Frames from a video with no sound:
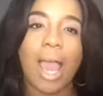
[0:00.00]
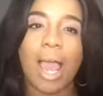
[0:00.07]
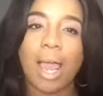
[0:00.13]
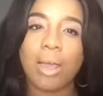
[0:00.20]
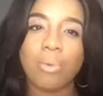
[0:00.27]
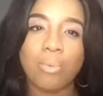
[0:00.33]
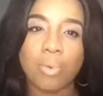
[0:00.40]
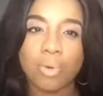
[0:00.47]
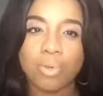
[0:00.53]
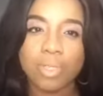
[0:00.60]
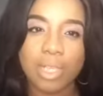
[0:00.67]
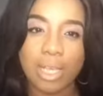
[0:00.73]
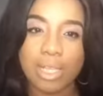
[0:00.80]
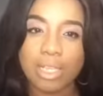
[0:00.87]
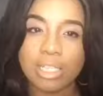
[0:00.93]
I will
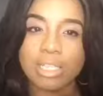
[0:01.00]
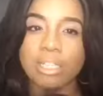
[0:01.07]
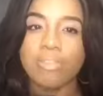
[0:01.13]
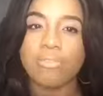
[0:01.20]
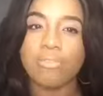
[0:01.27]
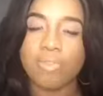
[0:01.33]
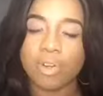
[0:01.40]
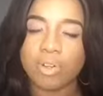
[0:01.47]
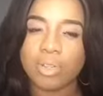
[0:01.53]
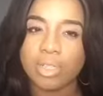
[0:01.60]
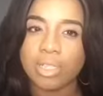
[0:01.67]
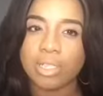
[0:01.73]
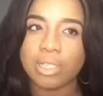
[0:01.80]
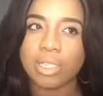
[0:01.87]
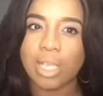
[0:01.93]
say this is the
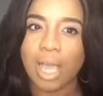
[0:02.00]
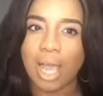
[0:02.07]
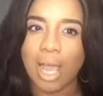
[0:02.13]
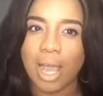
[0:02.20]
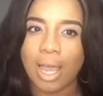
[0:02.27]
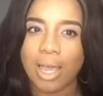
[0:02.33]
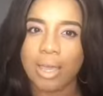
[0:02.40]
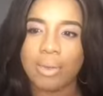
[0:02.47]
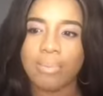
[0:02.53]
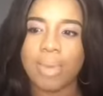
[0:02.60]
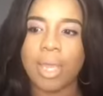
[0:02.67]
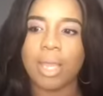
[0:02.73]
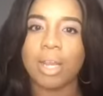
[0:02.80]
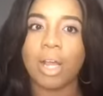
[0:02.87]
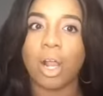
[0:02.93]
first
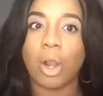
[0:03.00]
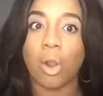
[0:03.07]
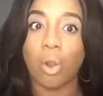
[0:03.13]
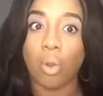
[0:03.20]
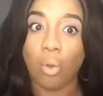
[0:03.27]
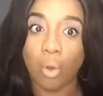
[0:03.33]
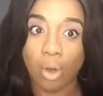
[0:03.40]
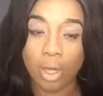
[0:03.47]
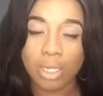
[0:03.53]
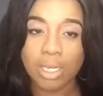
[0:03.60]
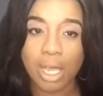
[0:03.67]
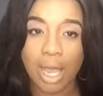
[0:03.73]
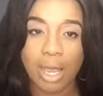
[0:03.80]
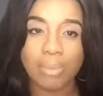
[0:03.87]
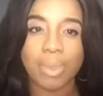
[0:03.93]
time in a long
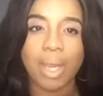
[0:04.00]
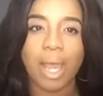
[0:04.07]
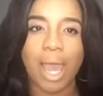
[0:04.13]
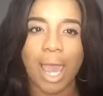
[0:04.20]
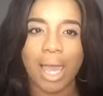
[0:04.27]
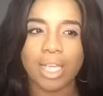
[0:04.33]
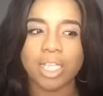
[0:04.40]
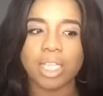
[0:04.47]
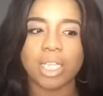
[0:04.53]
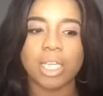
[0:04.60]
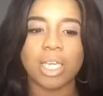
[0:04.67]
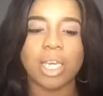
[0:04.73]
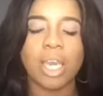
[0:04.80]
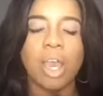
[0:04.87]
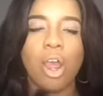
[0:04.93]
time that I
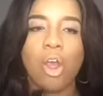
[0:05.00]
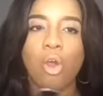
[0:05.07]
actually,